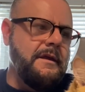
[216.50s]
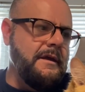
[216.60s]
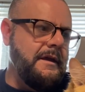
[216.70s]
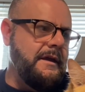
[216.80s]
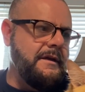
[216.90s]

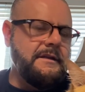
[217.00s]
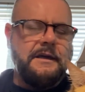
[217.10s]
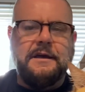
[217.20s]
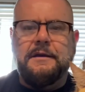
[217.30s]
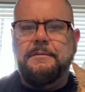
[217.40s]
And
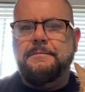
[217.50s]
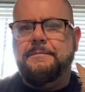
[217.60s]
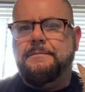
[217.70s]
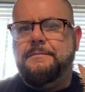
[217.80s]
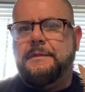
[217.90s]

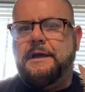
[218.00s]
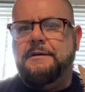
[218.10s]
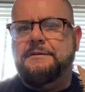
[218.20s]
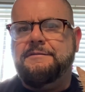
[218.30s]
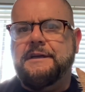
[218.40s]
I
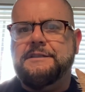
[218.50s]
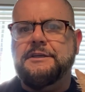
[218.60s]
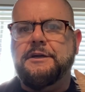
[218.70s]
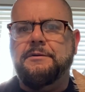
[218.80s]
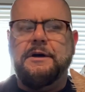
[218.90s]
would like to
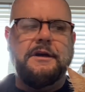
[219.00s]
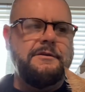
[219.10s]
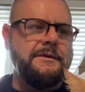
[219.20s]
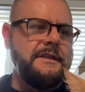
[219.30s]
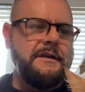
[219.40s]
go
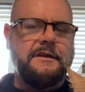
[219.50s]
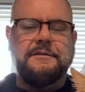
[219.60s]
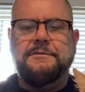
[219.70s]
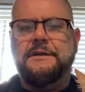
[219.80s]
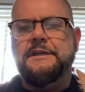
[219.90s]
on with
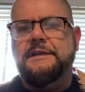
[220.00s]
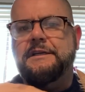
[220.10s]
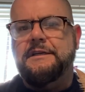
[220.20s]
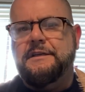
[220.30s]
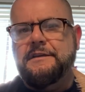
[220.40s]
another
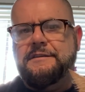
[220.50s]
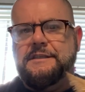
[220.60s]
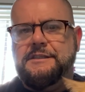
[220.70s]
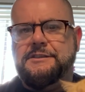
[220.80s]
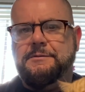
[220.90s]
one.
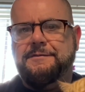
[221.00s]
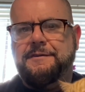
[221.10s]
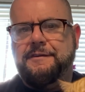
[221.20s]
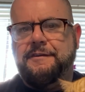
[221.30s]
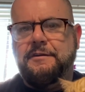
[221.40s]
Since
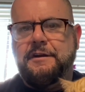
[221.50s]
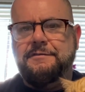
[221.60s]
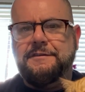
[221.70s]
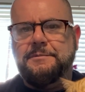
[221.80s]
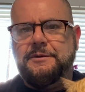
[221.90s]
Swiffer is so
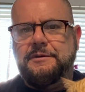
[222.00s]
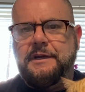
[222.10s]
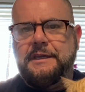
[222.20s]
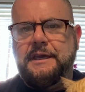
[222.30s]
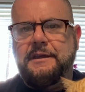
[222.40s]
comfortable,
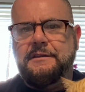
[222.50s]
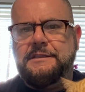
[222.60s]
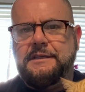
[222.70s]
I can't